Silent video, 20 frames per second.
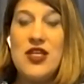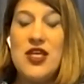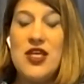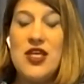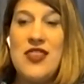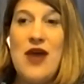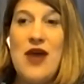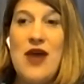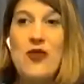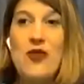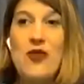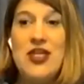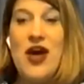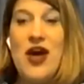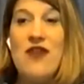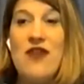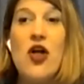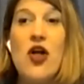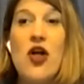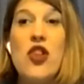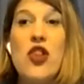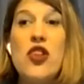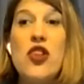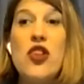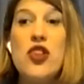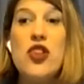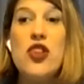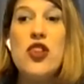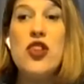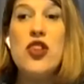And that would mean that you have
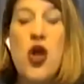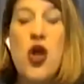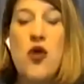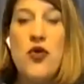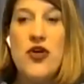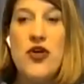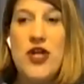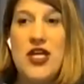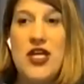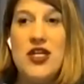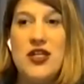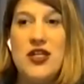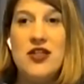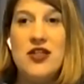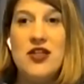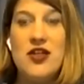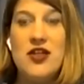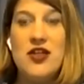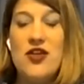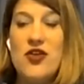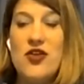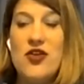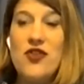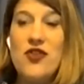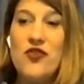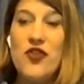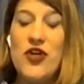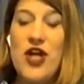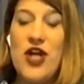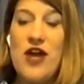a lower need
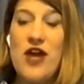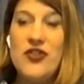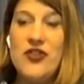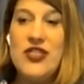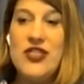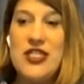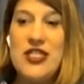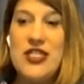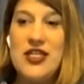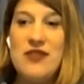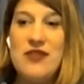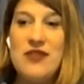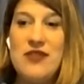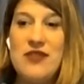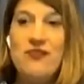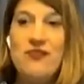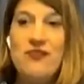for novelty.